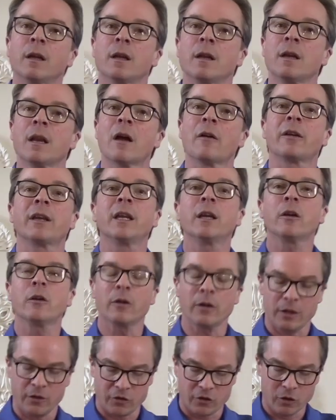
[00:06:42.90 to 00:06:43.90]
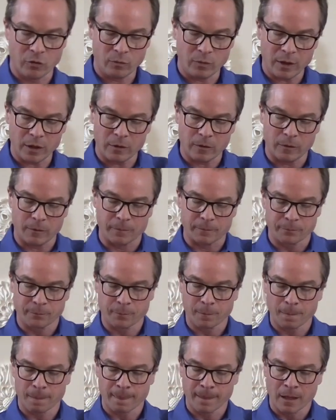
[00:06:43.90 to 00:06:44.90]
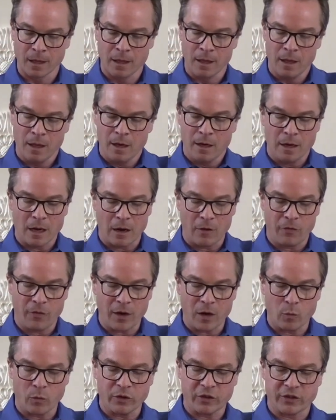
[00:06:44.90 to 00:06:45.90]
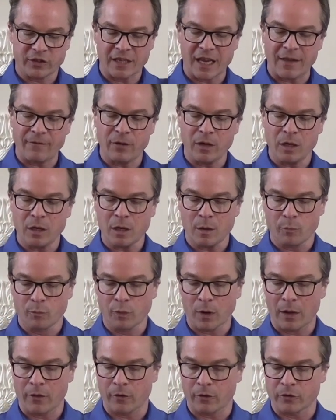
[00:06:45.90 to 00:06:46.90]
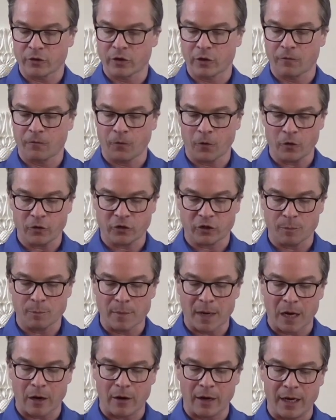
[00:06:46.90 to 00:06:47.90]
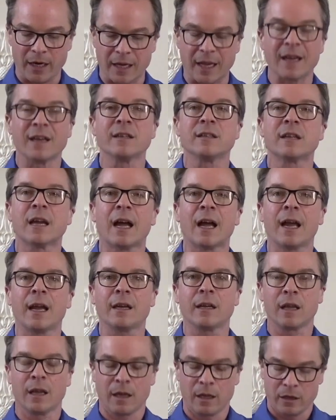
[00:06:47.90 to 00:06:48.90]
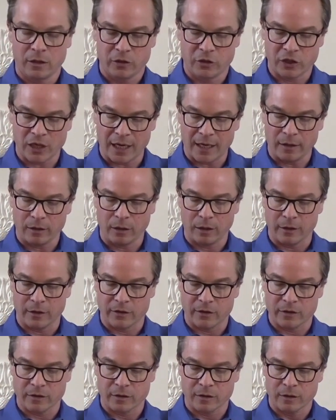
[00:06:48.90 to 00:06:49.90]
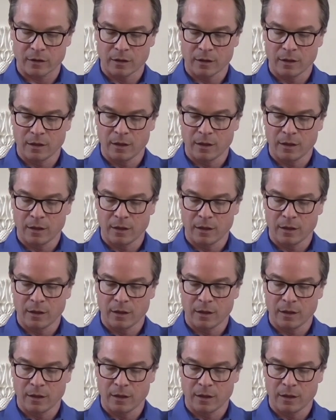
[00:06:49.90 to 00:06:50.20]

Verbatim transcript: Now here is the riddle. Now there were 7 brothers. The first married and died childless.